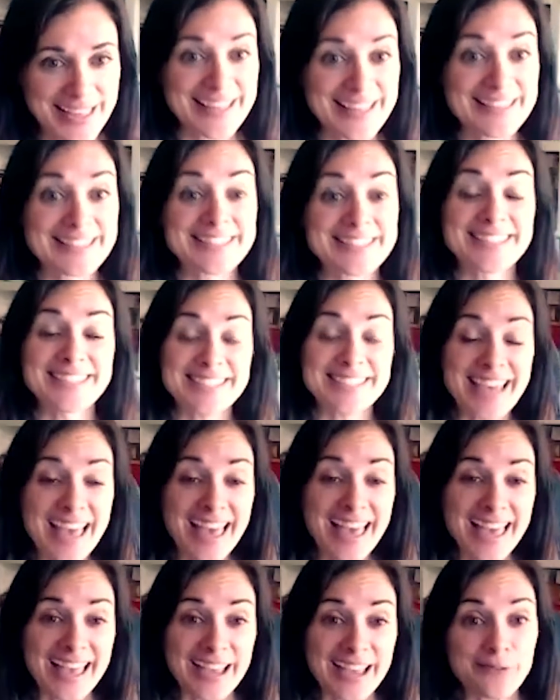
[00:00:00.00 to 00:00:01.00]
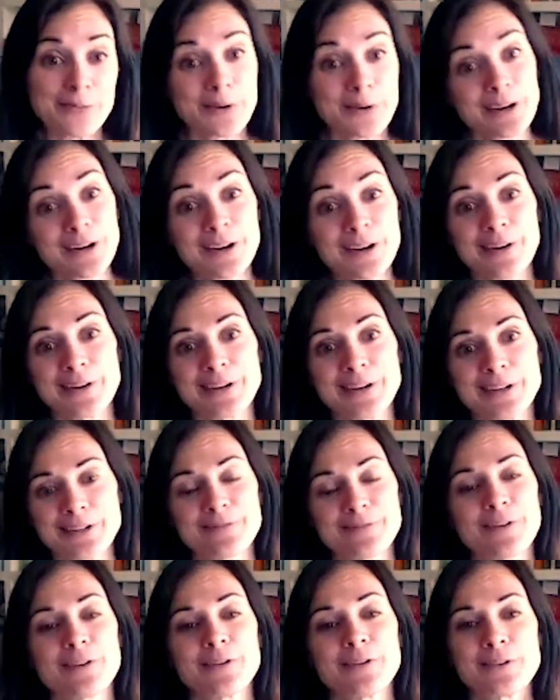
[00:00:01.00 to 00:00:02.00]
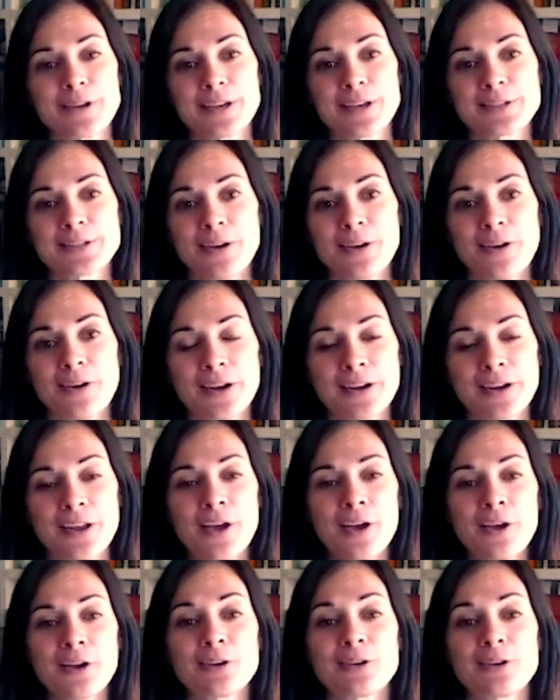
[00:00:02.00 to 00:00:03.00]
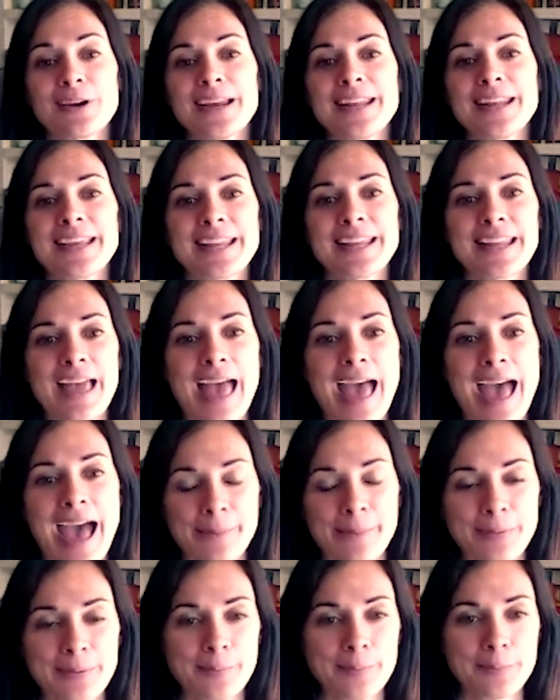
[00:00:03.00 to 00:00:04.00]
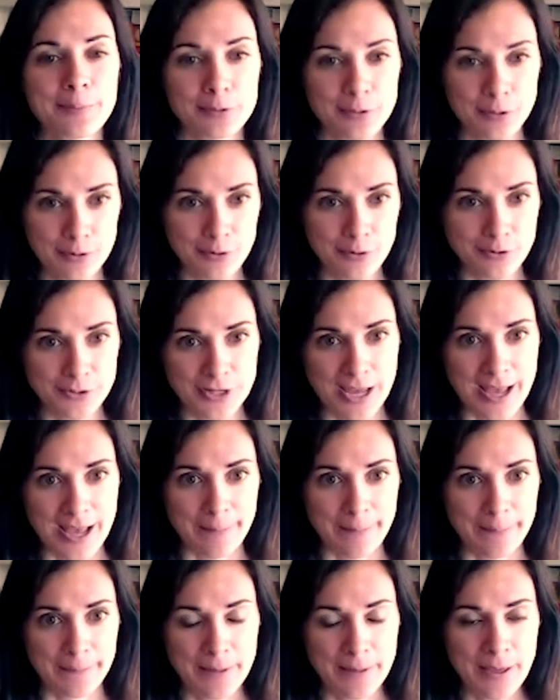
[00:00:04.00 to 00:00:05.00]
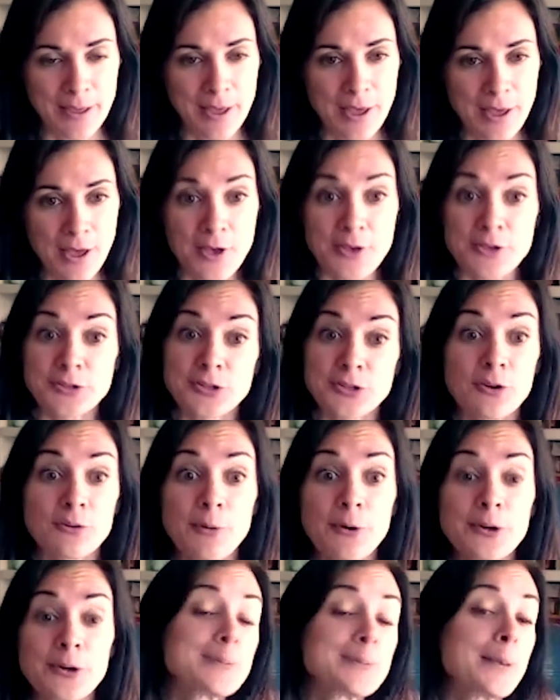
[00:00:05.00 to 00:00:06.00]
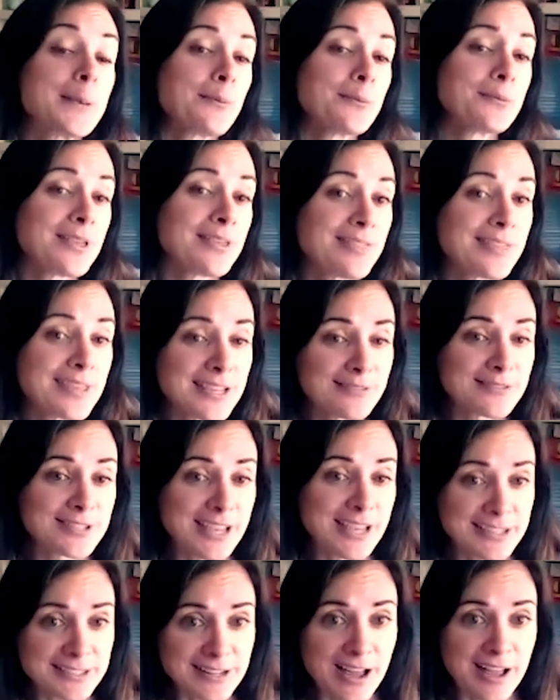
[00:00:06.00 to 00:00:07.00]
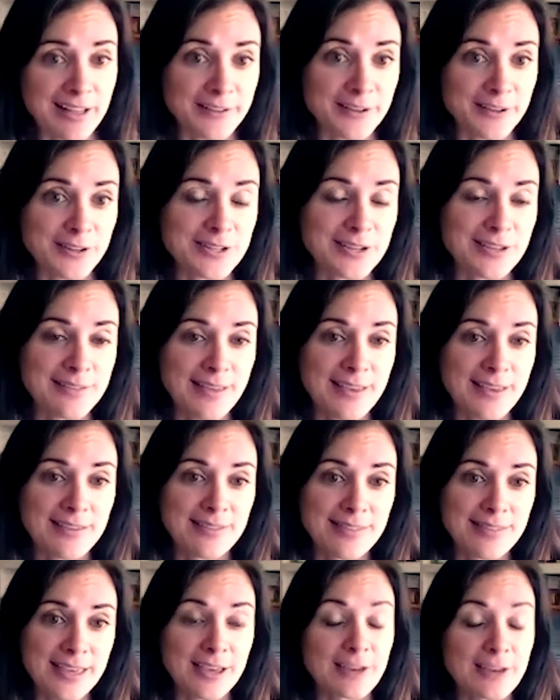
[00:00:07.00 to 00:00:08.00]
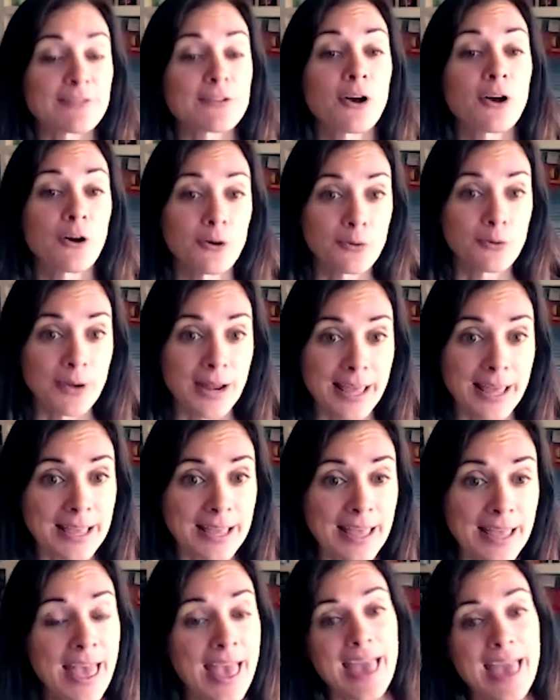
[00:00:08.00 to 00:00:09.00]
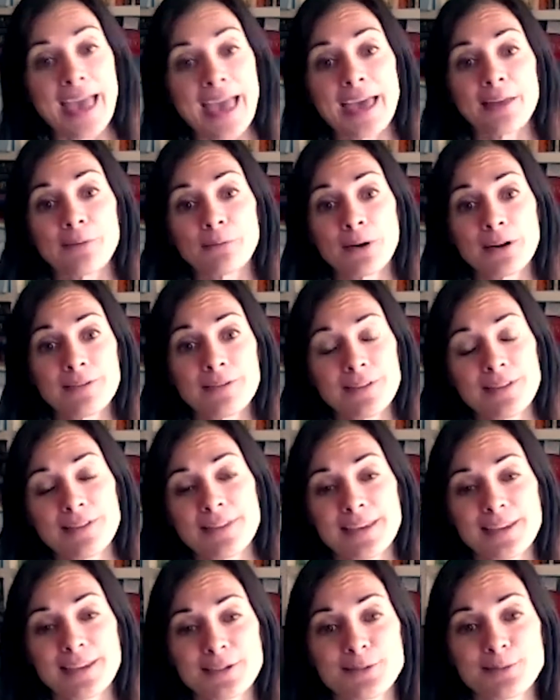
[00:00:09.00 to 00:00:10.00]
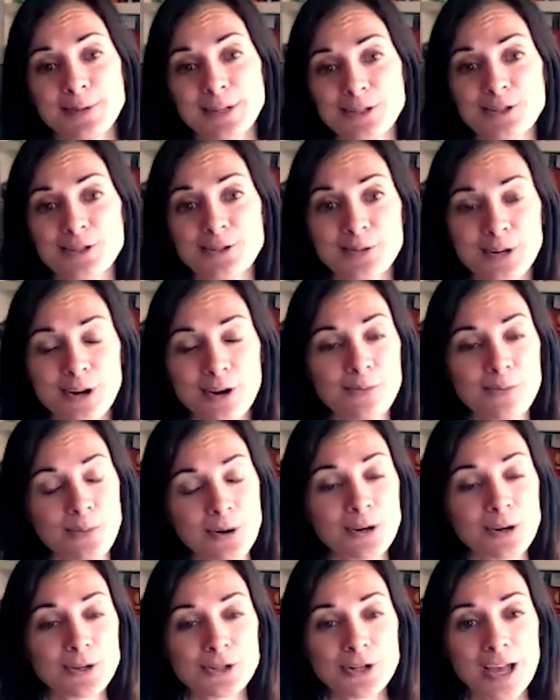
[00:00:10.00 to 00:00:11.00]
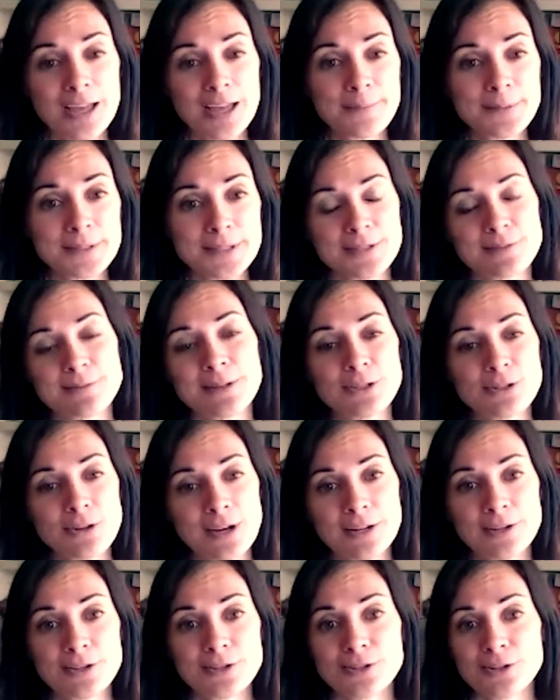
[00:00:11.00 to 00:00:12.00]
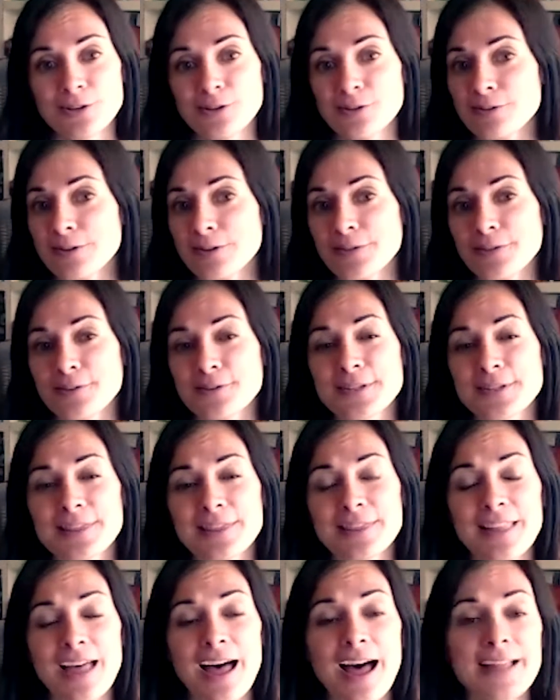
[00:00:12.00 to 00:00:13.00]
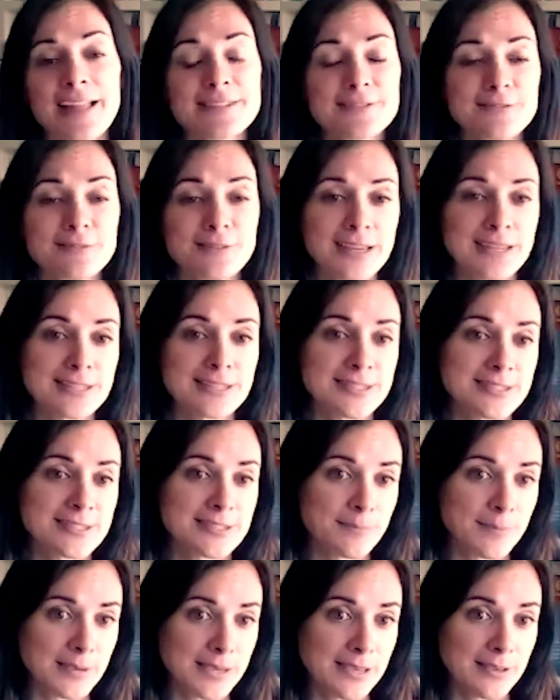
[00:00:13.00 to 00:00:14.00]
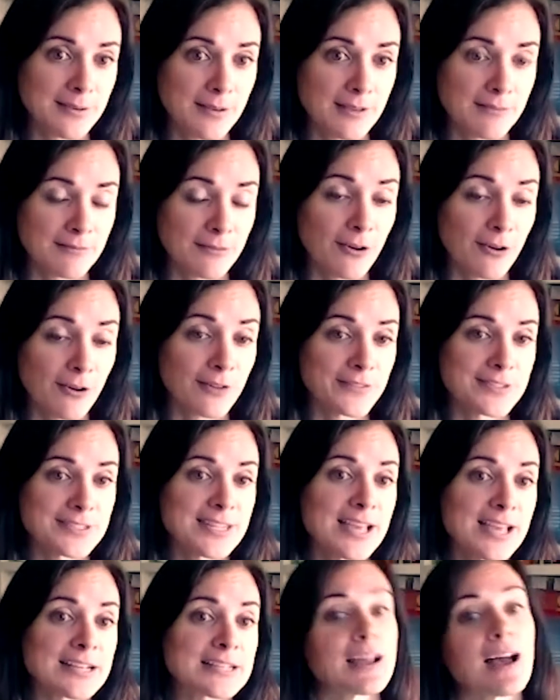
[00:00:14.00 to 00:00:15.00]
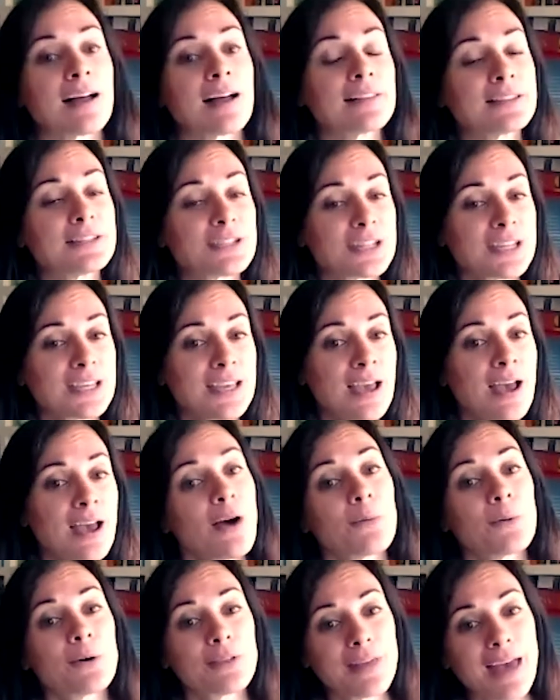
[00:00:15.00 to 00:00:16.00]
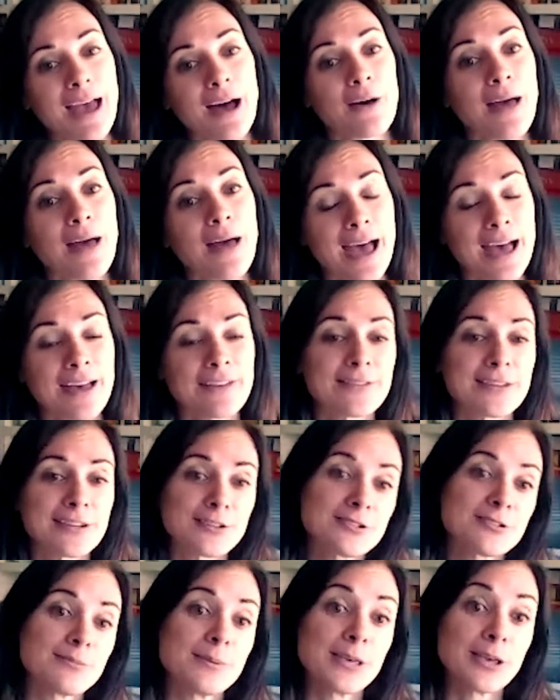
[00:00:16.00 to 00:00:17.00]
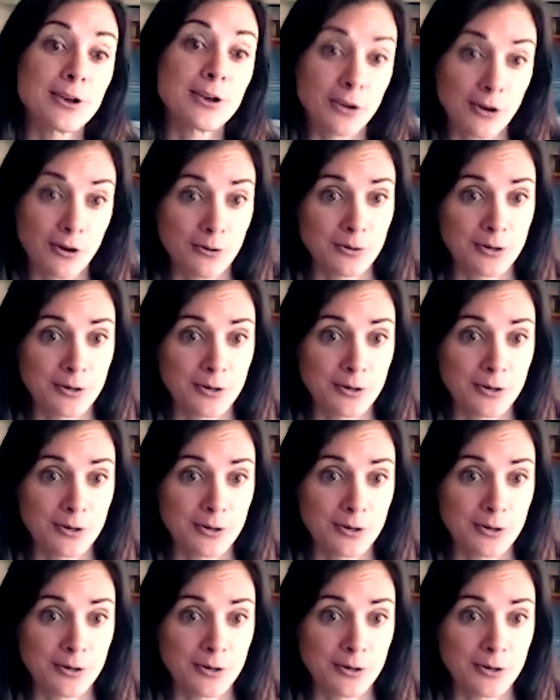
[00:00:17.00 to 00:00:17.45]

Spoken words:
Today, we're going to focus on creating an app prototype. So most people, when they think of technology, they think of coding. And one of the things we do in our workshops is we try to show you that there's lots of ways to be involved in technology without having to be a coder.